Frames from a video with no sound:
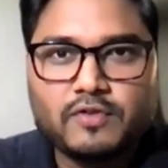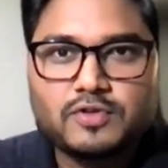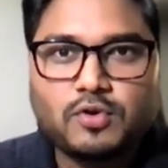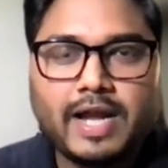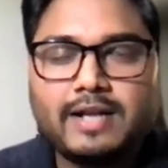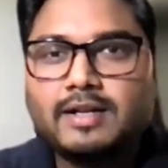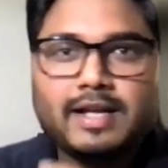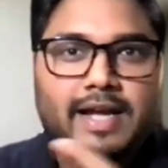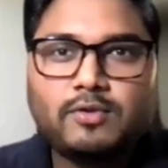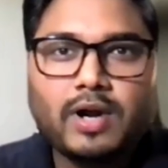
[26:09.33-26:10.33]
and it
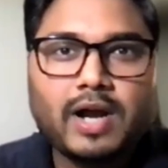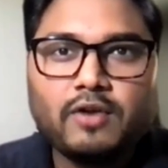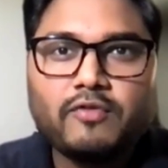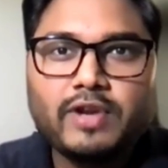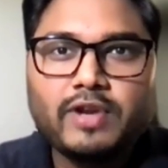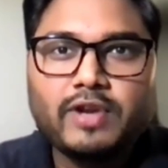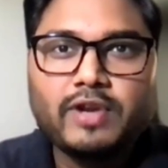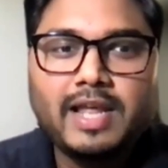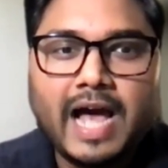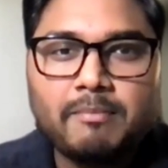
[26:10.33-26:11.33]
kind of really
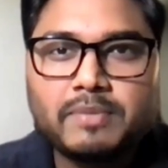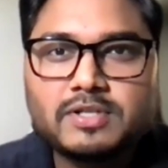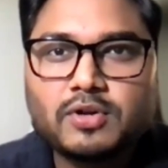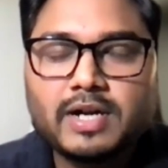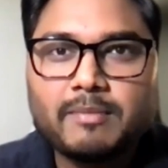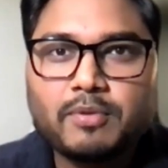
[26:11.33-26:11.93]
hampers your entire process.